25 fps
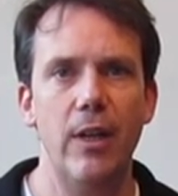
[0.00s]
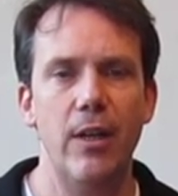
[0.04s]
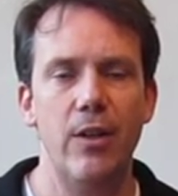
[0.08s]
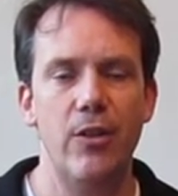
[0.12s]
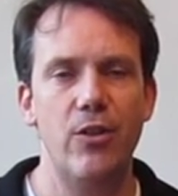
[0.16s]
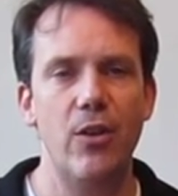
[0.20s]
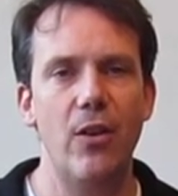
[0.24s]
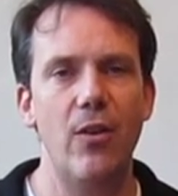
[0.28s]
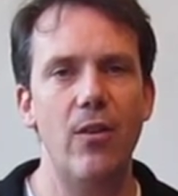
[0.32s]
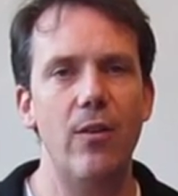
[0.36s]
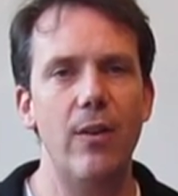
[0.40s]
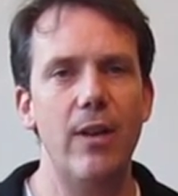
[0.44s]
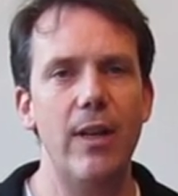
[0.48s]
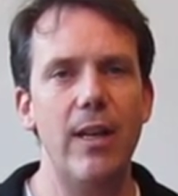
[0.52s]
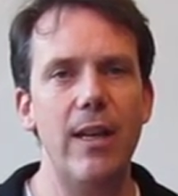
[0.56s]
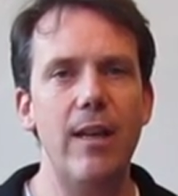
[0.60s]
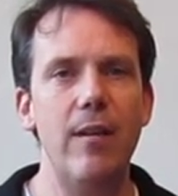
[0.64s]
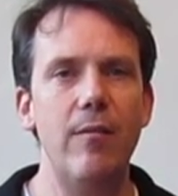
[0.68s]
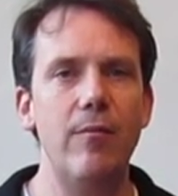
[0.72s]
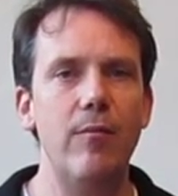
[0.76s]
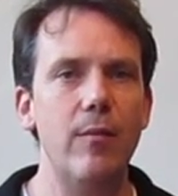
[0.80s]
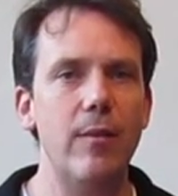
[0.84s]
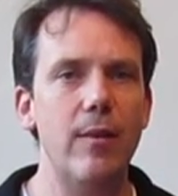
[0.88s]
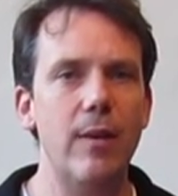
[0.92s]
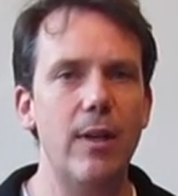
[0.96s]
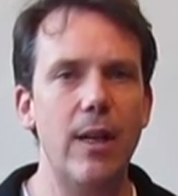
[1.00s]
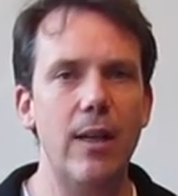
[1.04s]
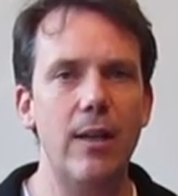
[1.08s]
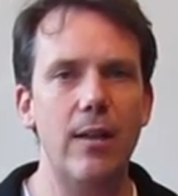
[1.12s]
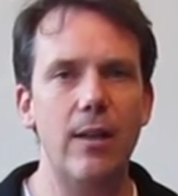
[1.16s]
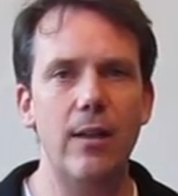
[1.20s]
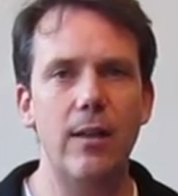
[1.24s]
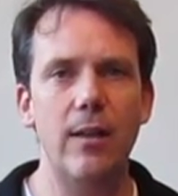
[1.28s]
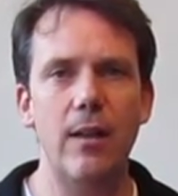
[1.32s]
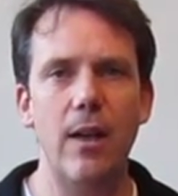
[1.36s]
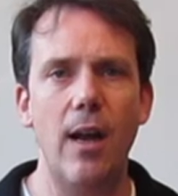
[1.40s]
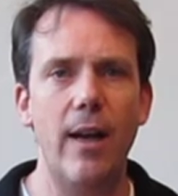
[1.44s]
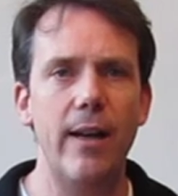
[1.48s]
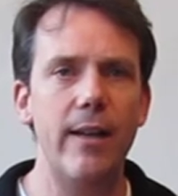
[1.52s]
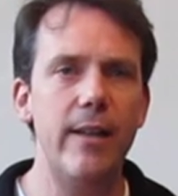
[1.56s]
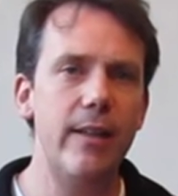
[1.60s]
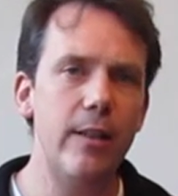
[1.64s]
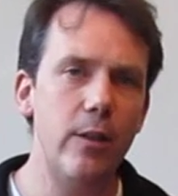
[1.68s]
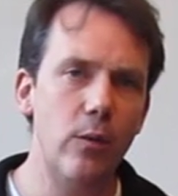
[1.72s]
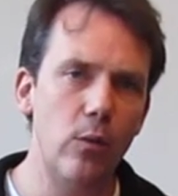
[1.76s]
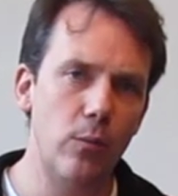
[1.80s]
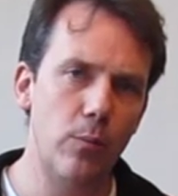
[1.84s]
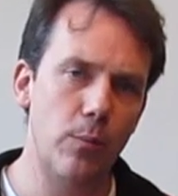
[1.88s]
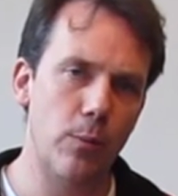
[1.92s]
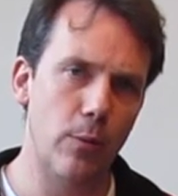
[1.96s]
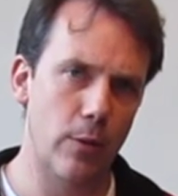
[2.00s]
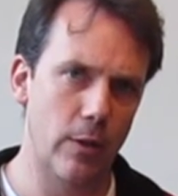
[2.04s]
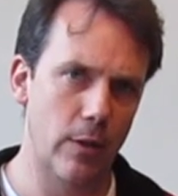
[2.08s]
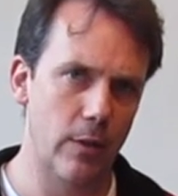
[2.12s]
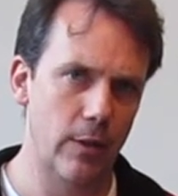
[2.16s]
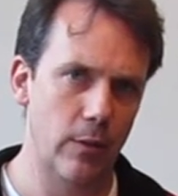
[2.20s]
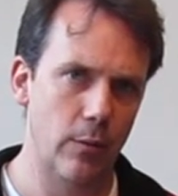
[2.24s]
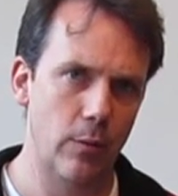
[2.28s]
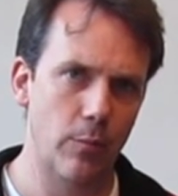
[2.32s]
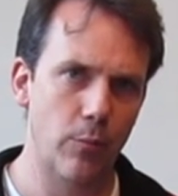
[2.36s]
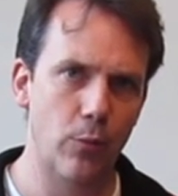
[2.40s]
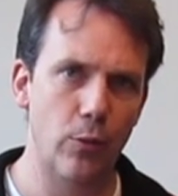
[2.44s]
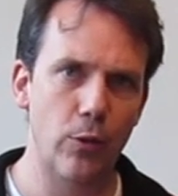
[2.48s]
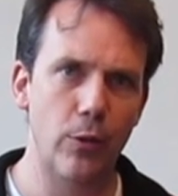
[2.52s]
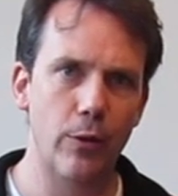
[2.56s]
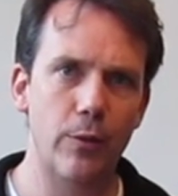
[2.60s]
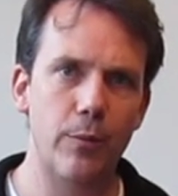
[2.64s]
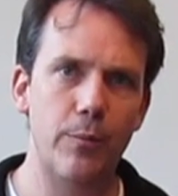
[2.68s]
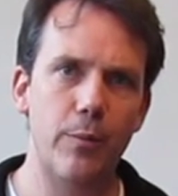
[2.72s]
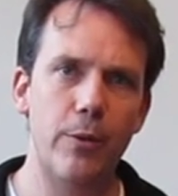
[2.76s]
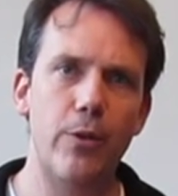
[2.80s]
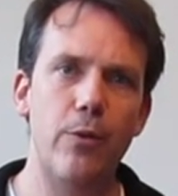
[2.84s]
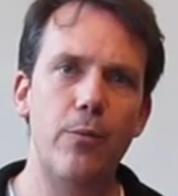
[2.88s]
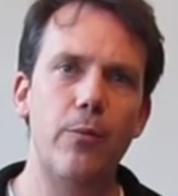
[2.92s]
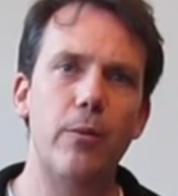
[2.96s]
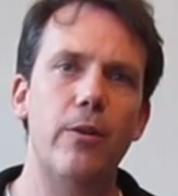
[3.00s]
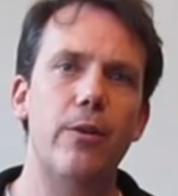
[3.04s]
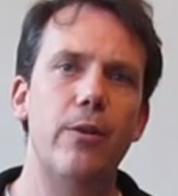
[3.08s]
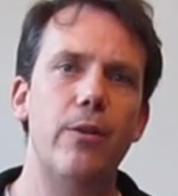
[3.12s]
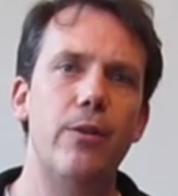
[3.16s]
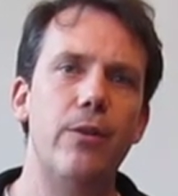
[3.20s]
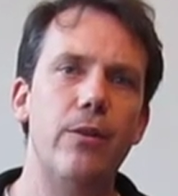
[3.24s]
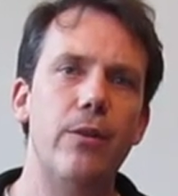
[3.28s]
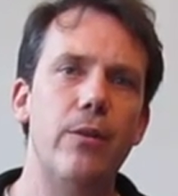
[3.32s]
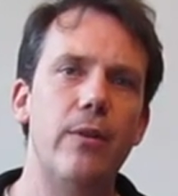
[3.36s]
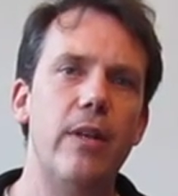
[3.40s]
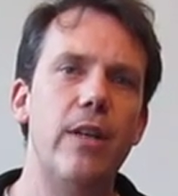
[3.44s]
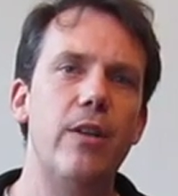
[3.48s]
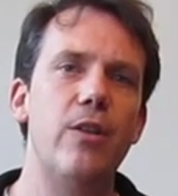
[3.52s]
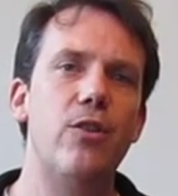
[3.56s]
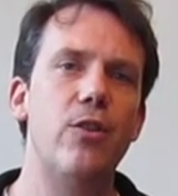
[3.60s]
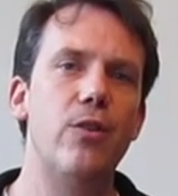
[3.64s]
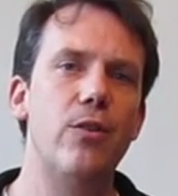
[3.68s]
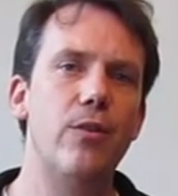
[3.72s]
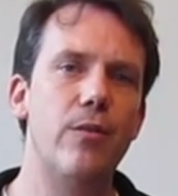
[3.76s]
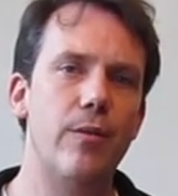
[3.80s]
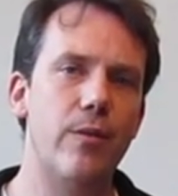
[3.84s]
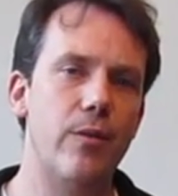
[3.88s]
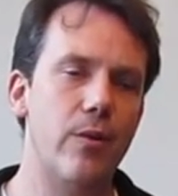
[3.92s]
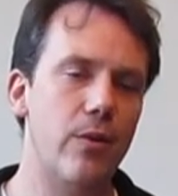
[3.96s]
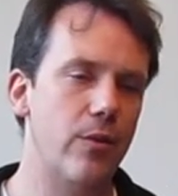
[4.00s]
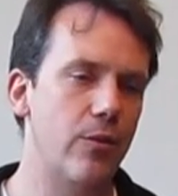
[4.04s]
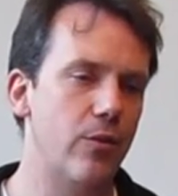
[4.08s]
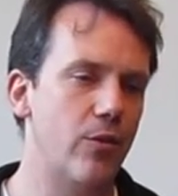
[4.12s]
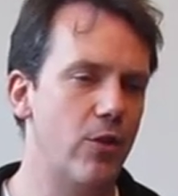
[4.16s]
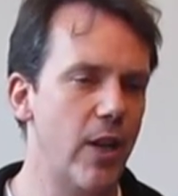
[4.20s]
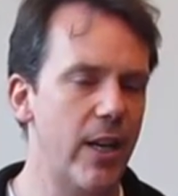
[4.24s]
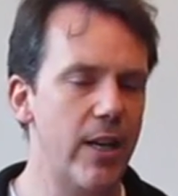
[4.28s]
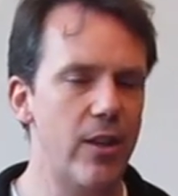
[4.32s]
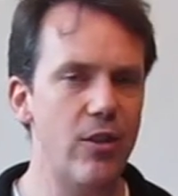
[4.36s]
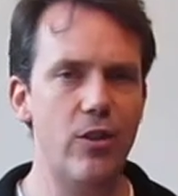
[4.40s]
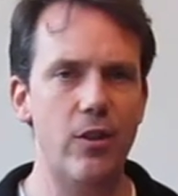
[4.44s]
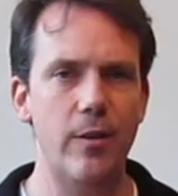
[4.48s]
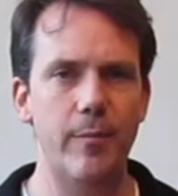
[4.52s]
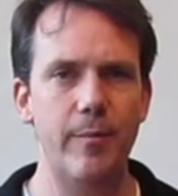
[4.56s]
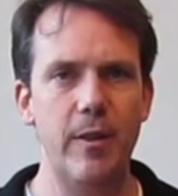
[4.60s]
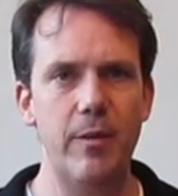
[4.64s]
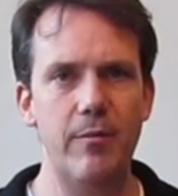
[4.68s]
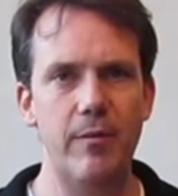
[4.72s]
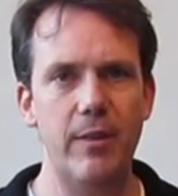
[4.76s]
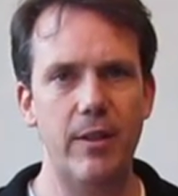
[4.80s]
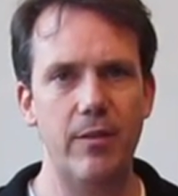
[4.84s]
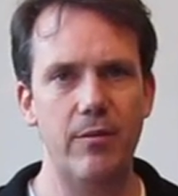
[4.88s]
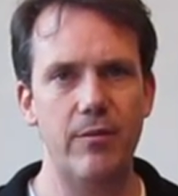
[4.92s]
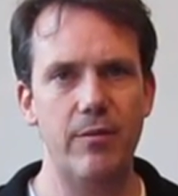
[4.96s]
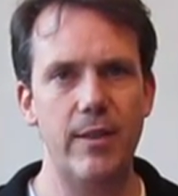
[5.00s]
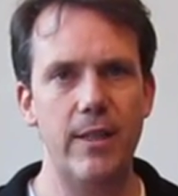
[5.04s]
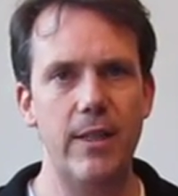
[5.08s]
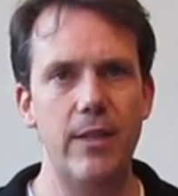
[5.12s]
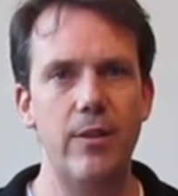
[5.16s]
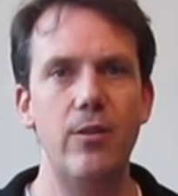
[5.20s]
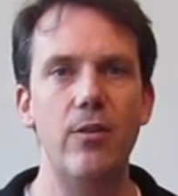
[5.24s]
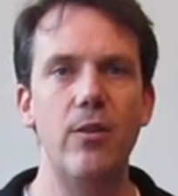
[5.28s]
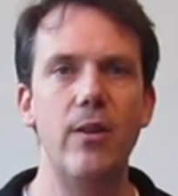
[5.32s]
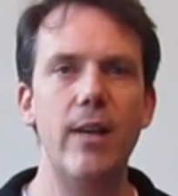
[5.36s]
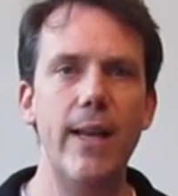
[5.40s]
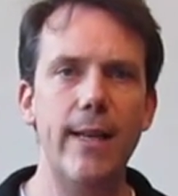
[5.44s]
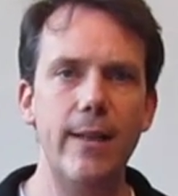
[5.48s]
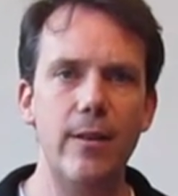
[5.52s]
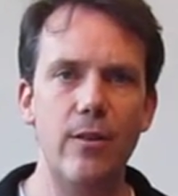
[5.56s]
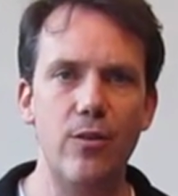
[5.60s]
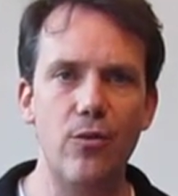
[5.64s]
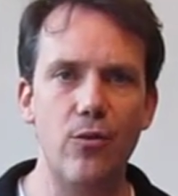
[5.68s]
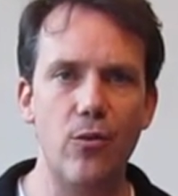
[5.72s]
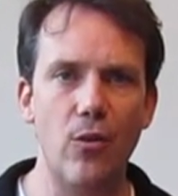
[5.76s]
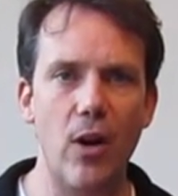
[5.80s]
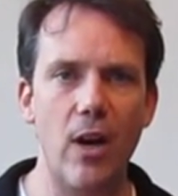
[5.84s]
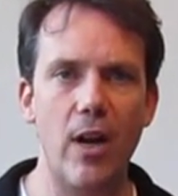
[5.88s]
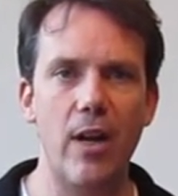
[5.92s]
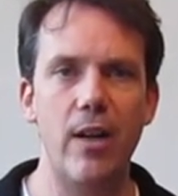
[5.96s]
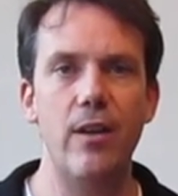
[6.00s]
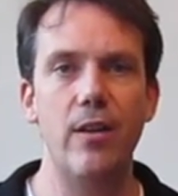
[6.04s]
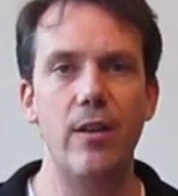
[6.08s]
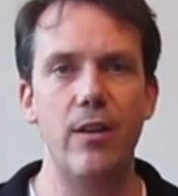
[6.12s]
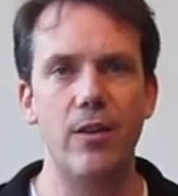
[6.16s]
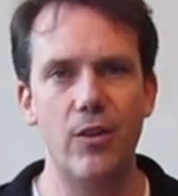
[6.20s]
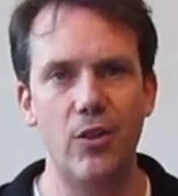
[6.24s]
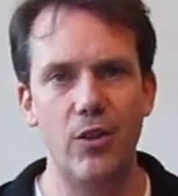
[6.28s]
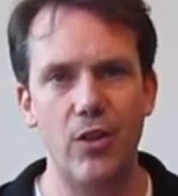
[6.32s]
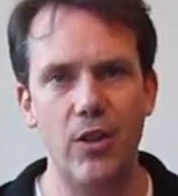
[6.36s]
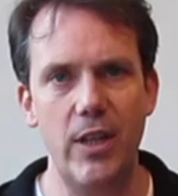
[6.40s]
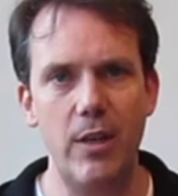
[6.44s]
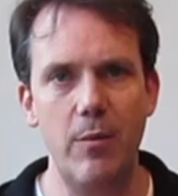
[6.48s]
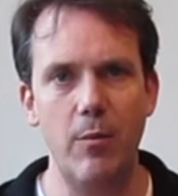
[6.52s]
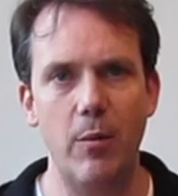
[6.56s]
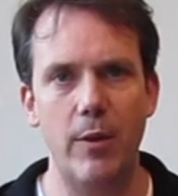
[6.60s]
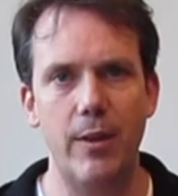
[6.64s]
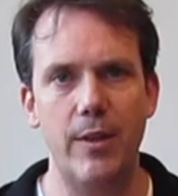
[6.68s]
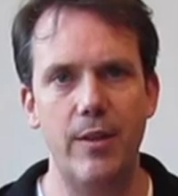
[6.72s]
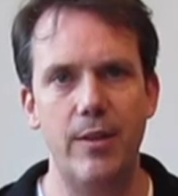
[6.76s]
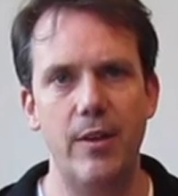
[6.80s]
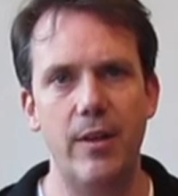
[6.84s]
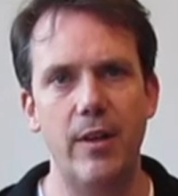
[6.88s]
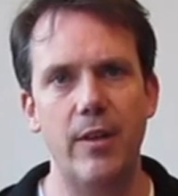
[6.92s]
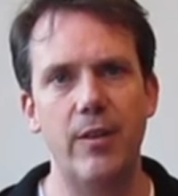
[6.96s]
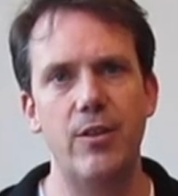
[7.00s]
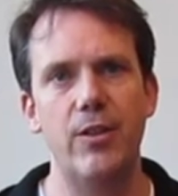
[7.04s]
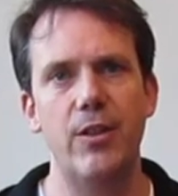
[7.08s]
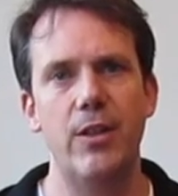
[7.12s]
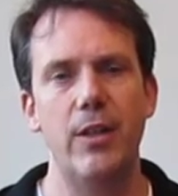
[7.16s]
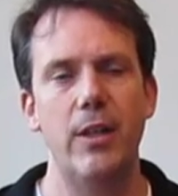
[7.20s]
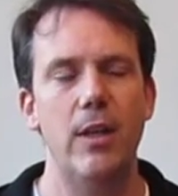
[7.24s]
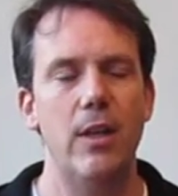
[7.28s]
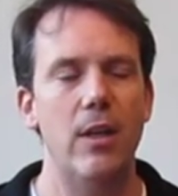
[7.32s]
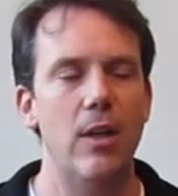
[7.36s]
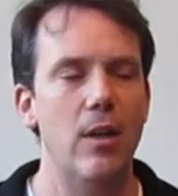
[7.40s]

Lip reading: So in an ideal world, what you want to do is you change something with the reed, you let it dry and see what it does.